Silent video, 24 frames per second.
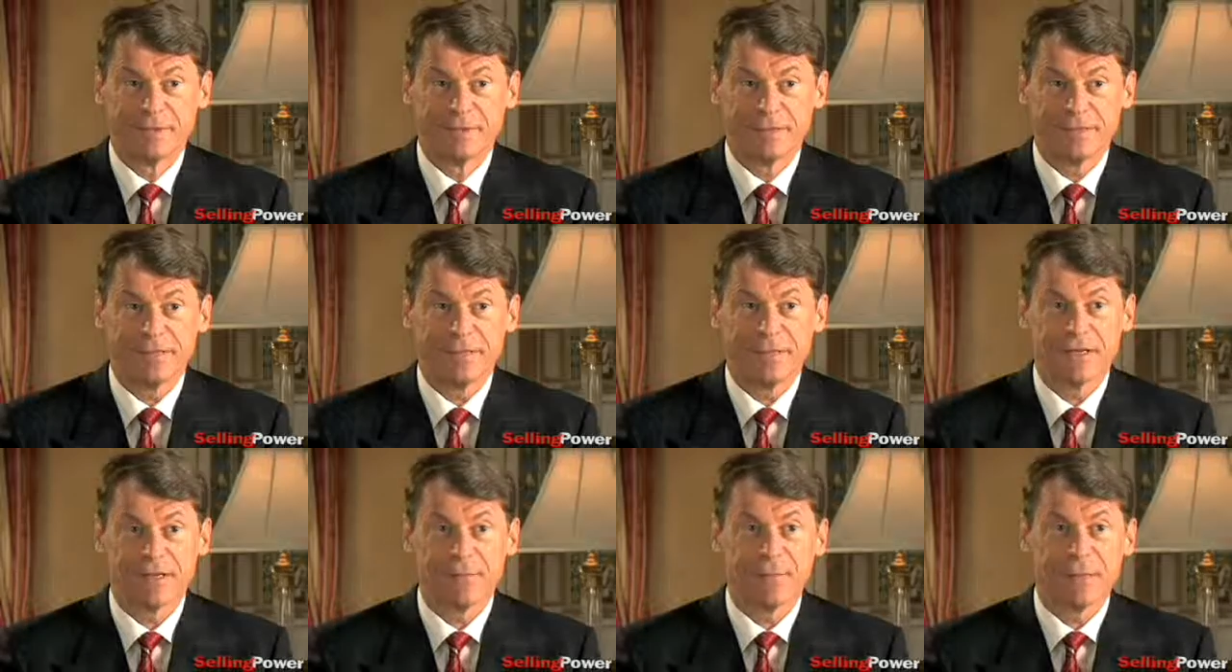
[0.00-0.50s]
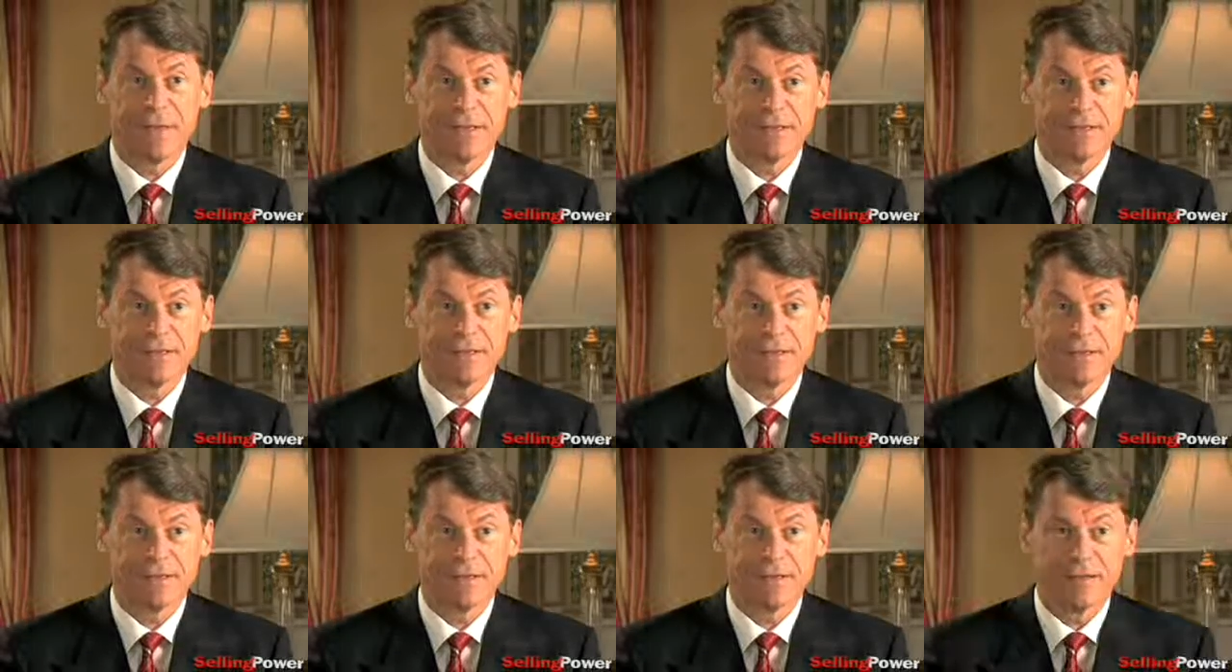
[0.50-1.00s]
Isn't it
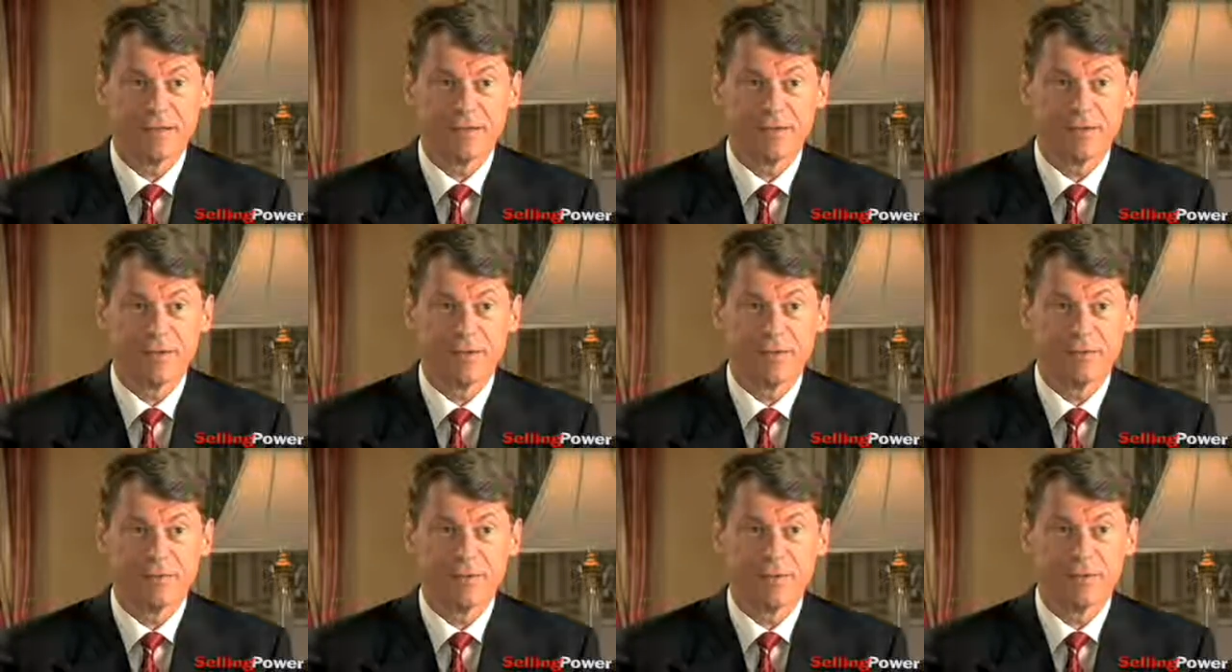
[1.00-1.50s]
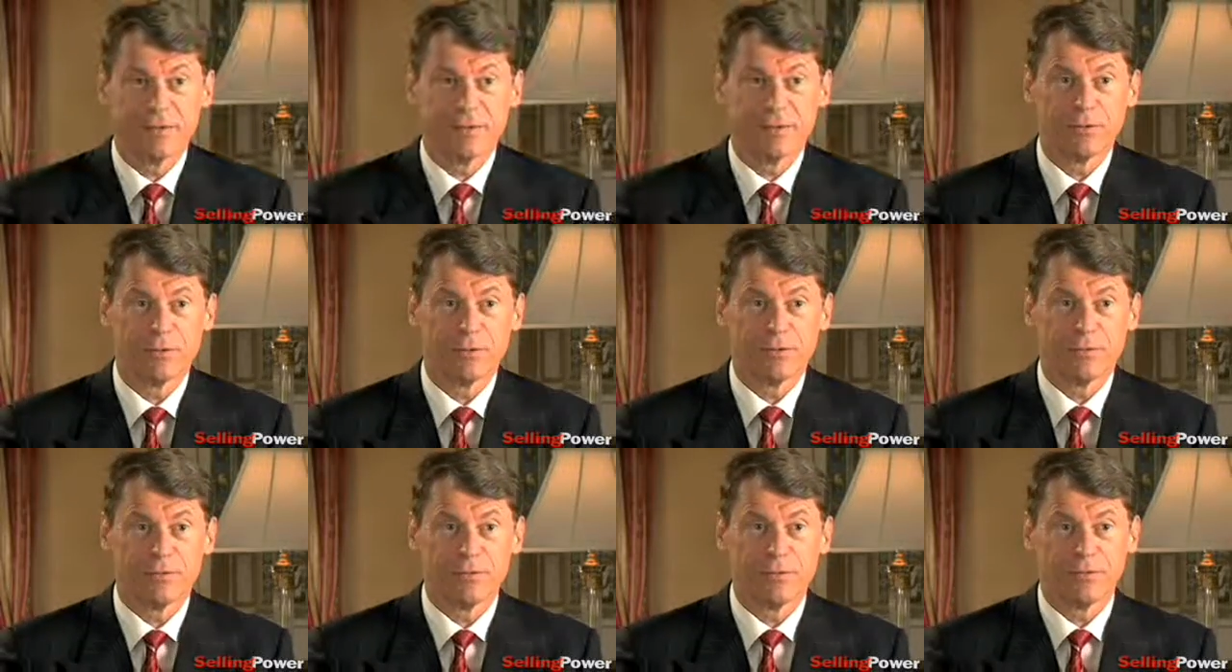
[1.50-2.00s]
amazing that we
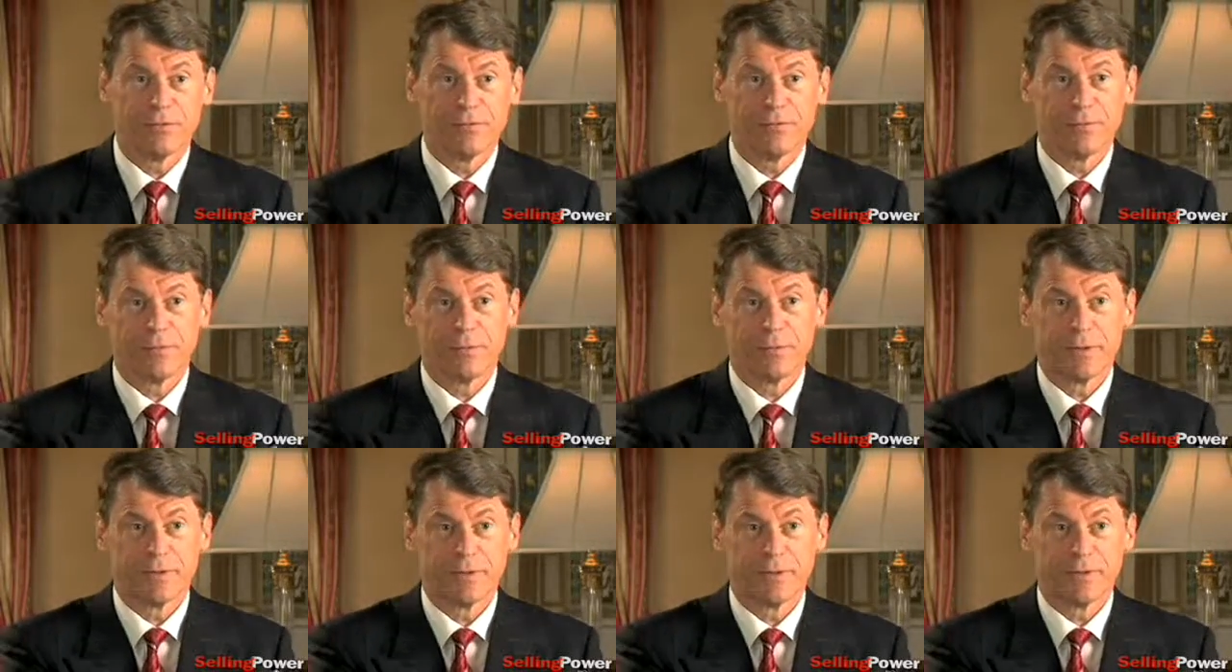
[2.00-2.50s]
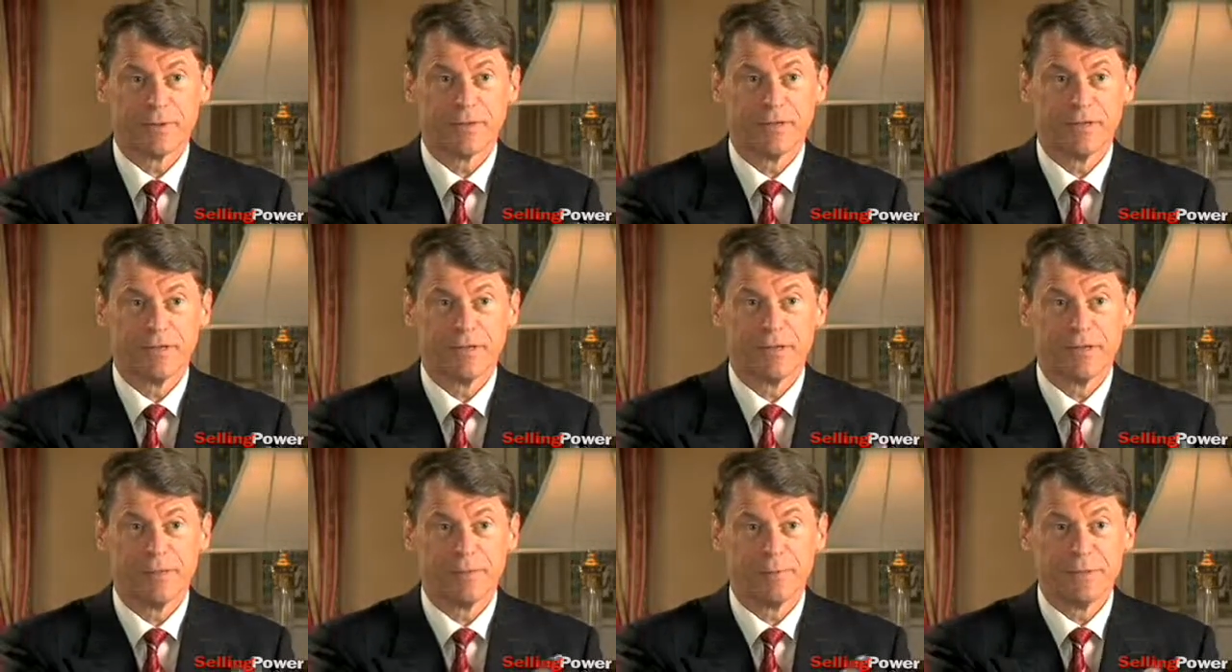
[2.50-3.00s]
all learn from our
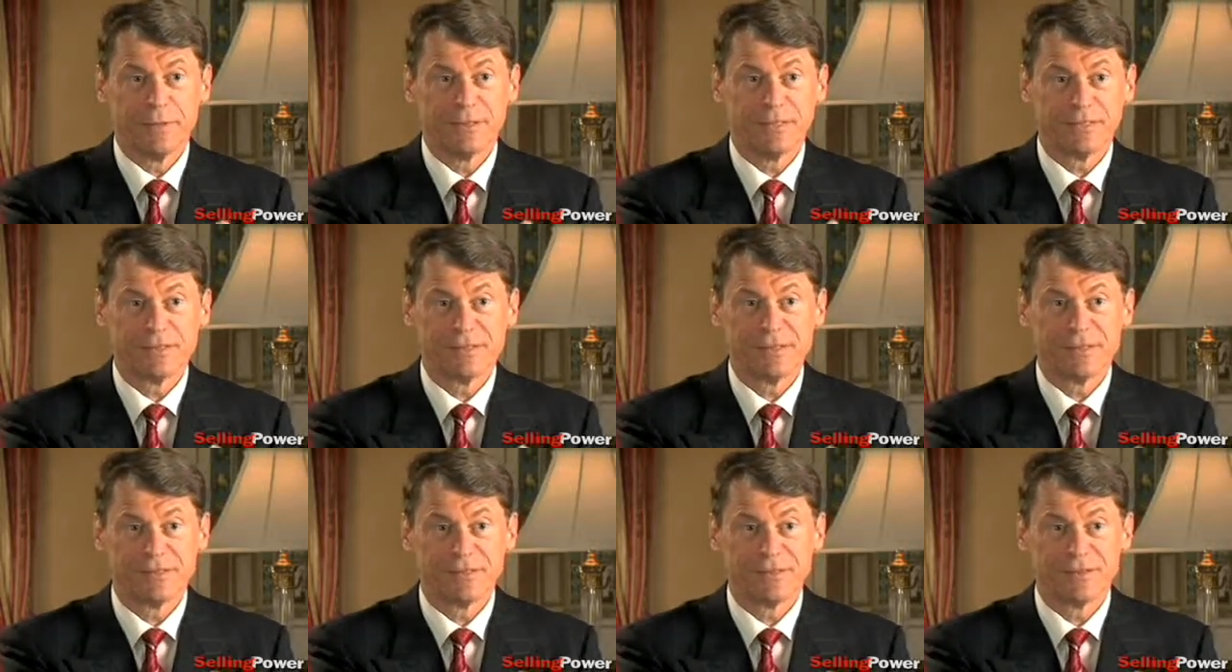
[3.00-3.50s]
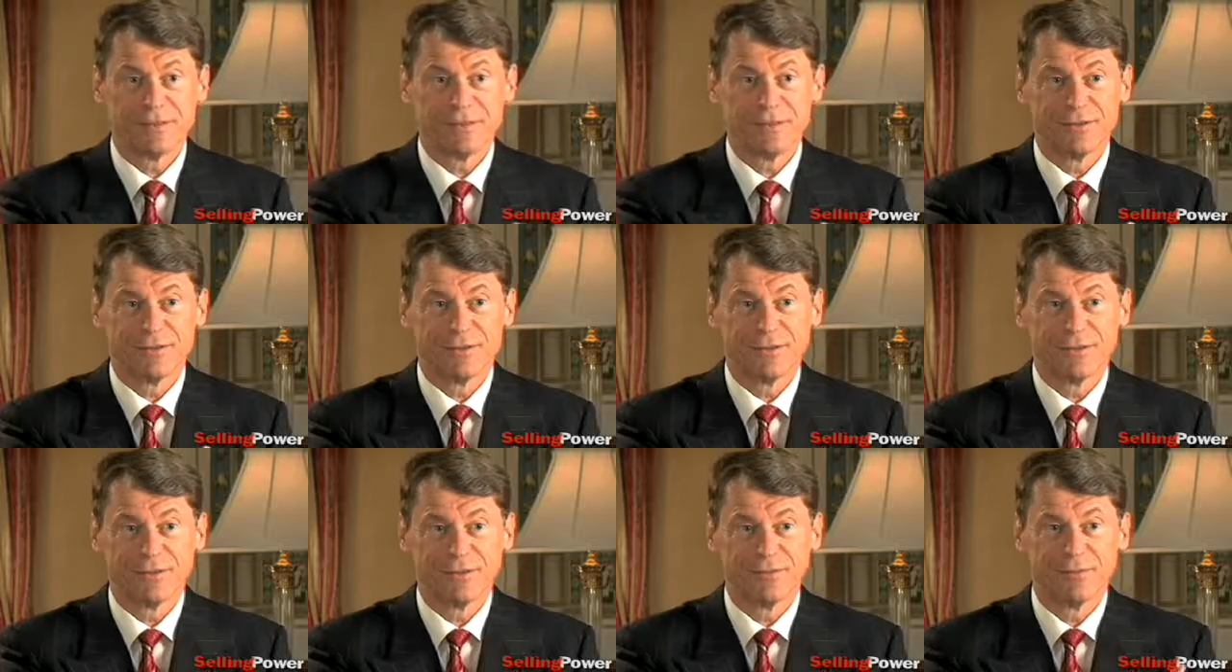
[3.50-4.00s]
near misses
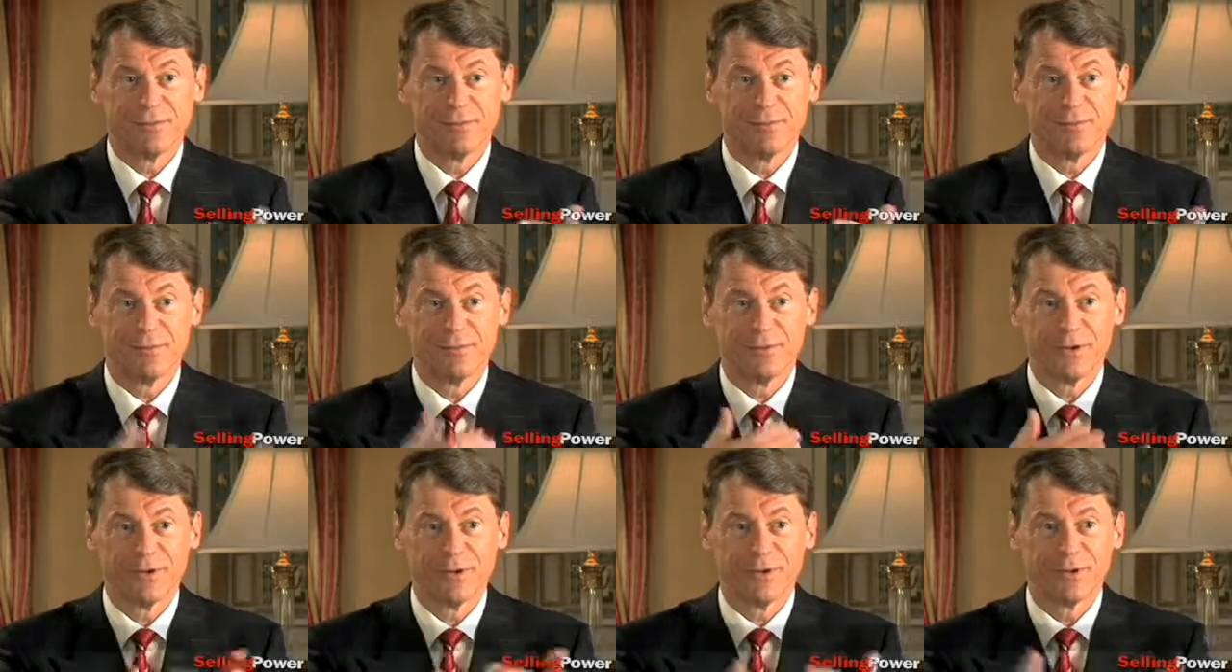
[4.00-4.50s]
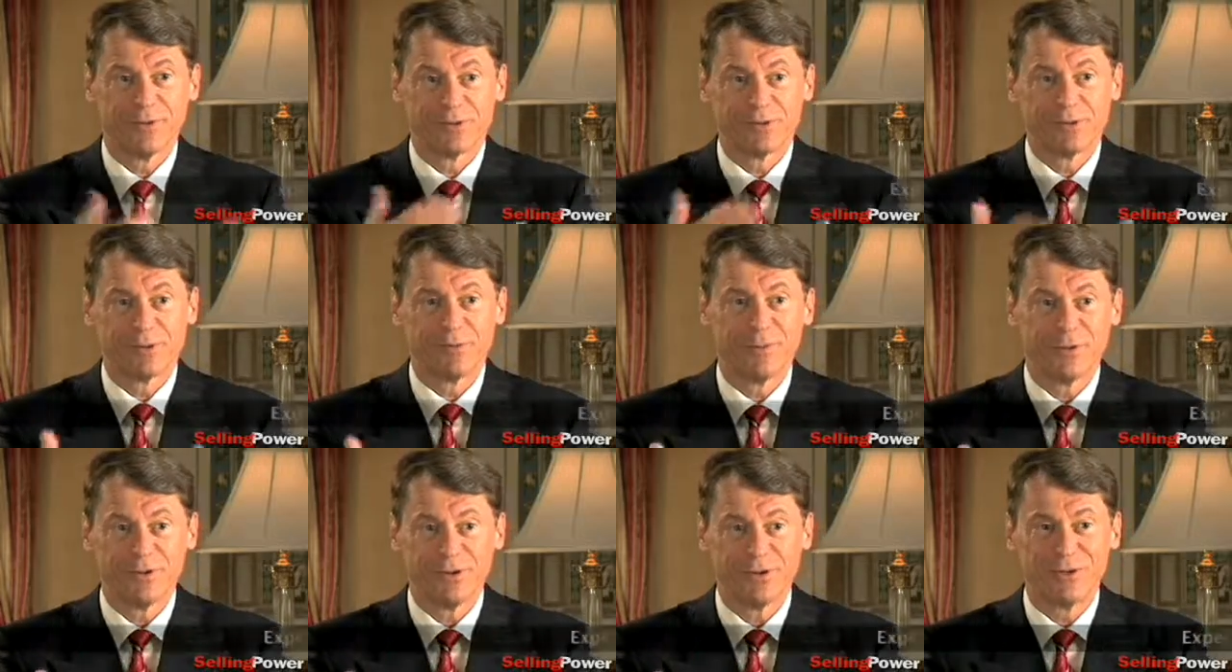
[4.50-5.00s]
and then we
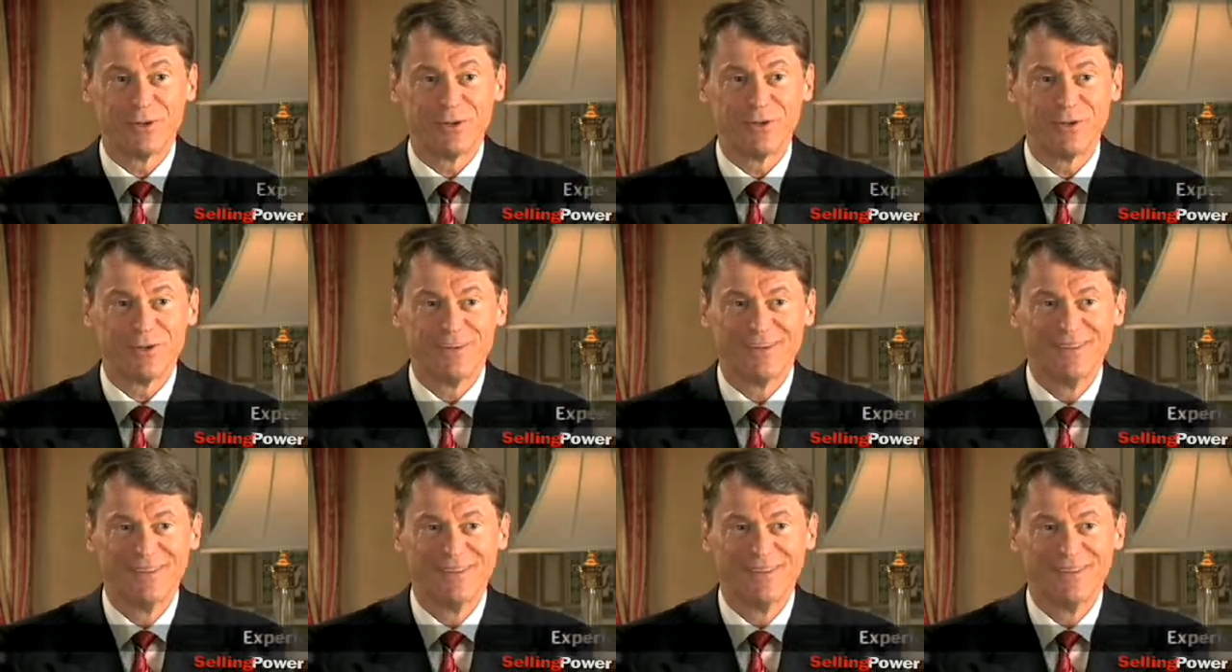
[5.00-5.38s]
close the barn door?